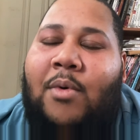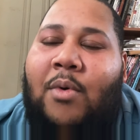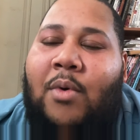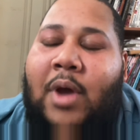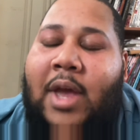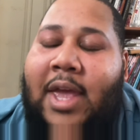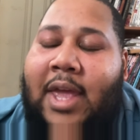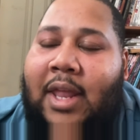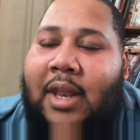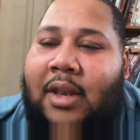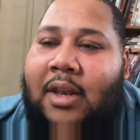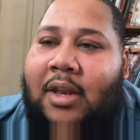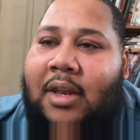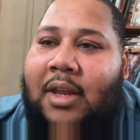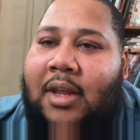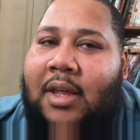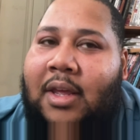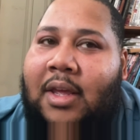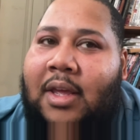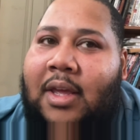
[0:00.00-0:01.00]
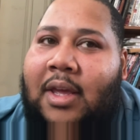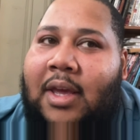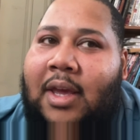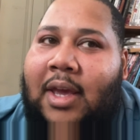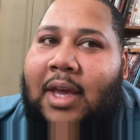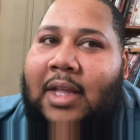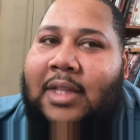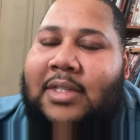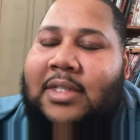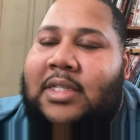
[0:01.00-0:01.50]
It
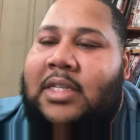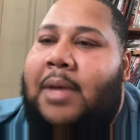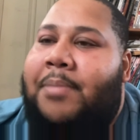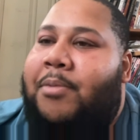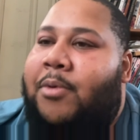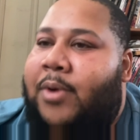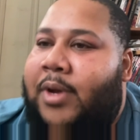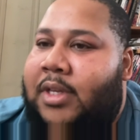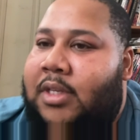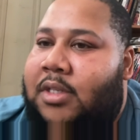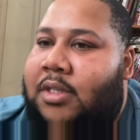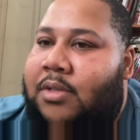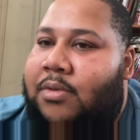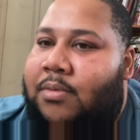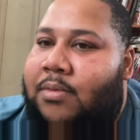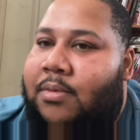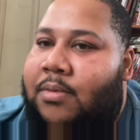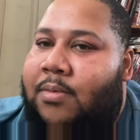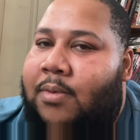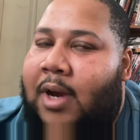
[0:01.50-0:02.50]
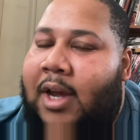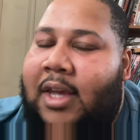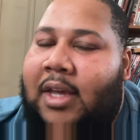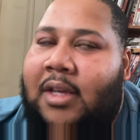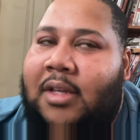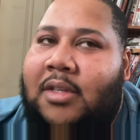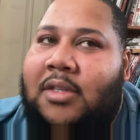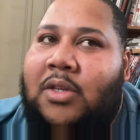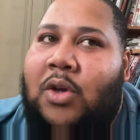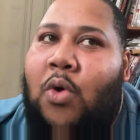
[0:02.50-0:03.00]
separates you,
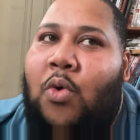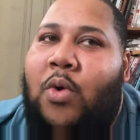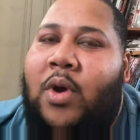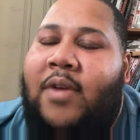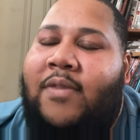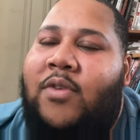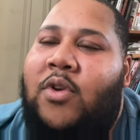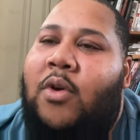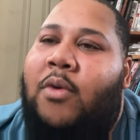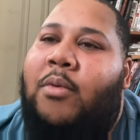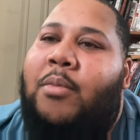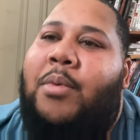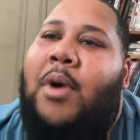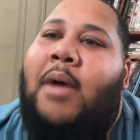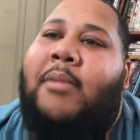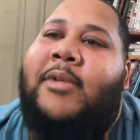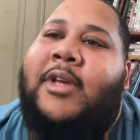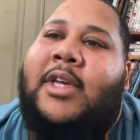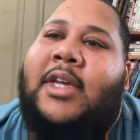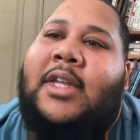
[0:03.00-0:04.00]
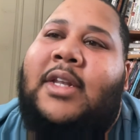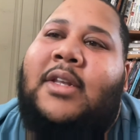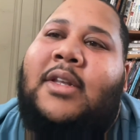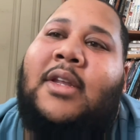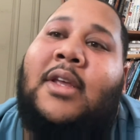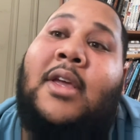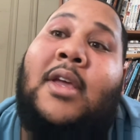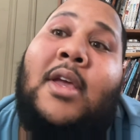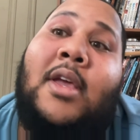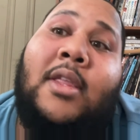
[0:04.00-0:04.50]
right? So if you're a Republican,
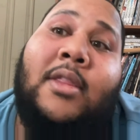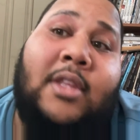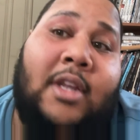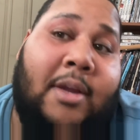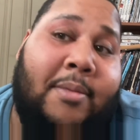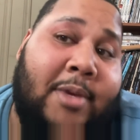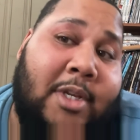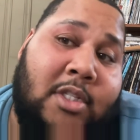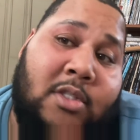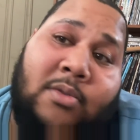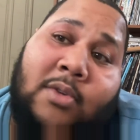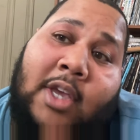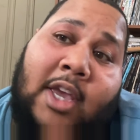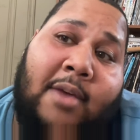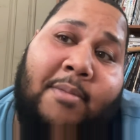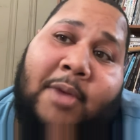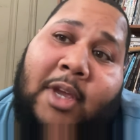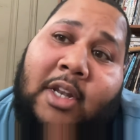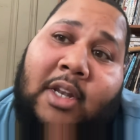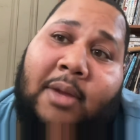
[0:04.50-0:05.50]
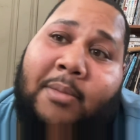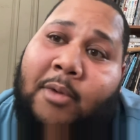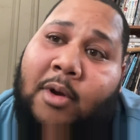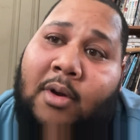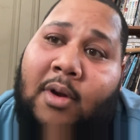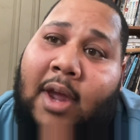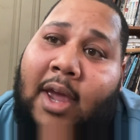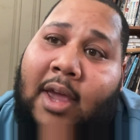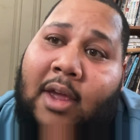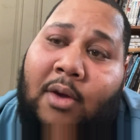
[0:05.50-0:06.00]
then that means you can't be a
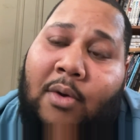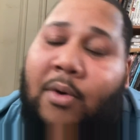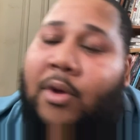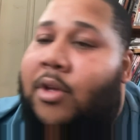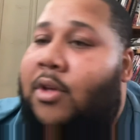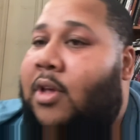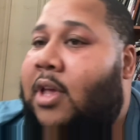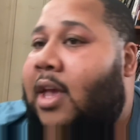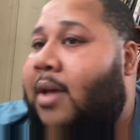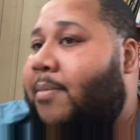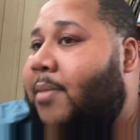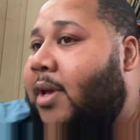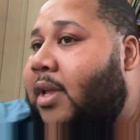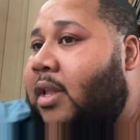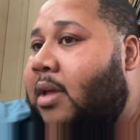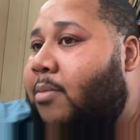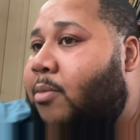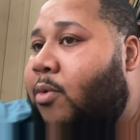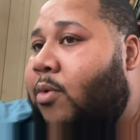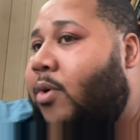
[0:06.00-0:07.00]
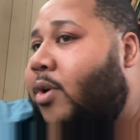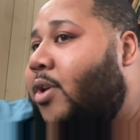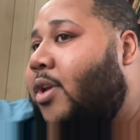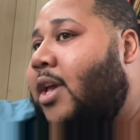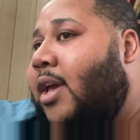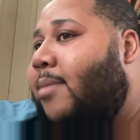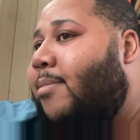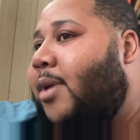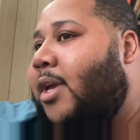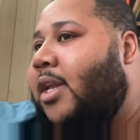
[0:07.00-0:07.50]
Democrat, or you can't be a liberal, or you
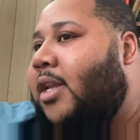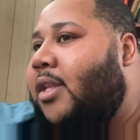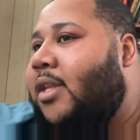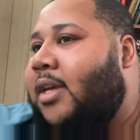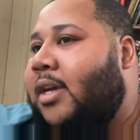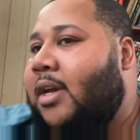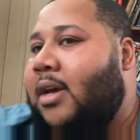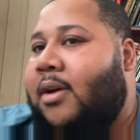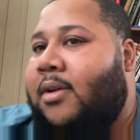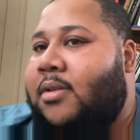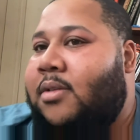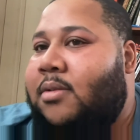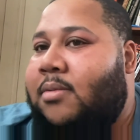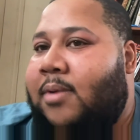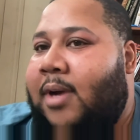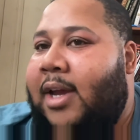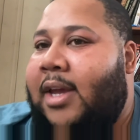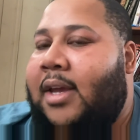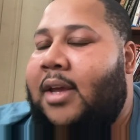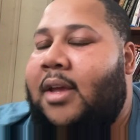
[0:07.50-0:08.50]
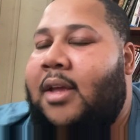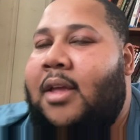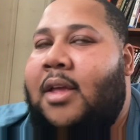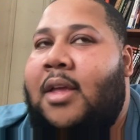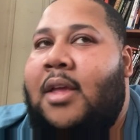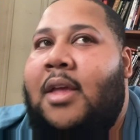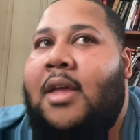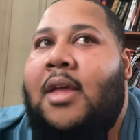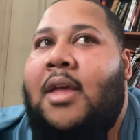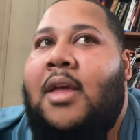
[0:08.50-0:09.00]
can't be anything else, right?
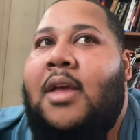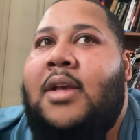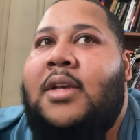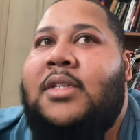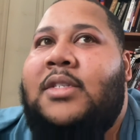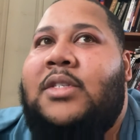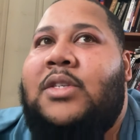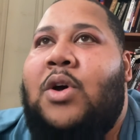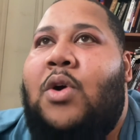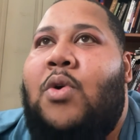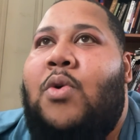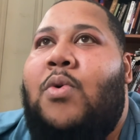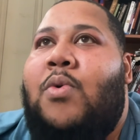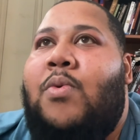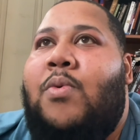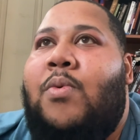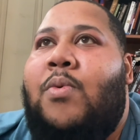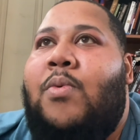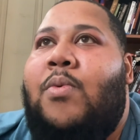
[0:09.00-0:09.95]
So